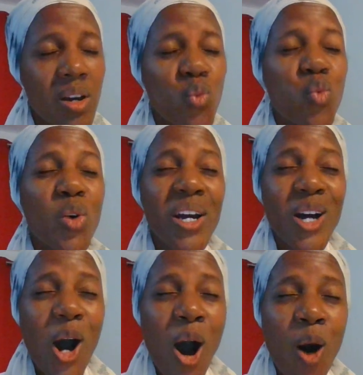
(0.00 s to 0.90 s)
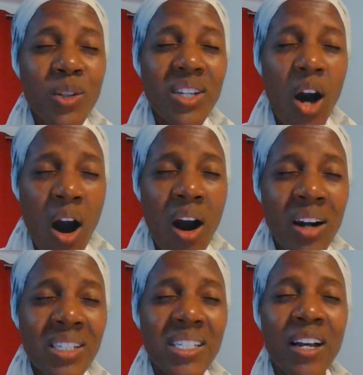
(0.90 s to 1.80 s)
work out
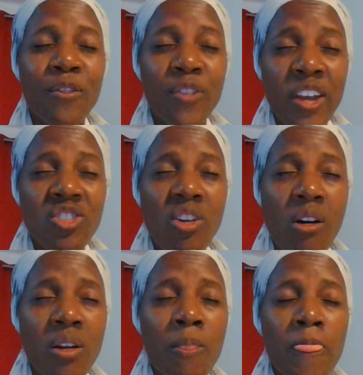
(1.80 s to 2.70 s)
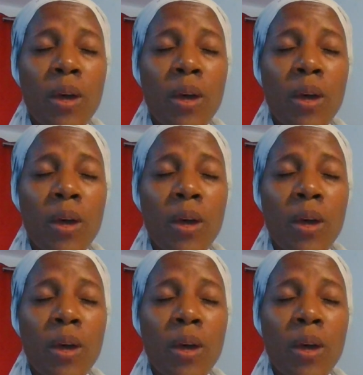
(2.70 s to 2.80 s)
our salvation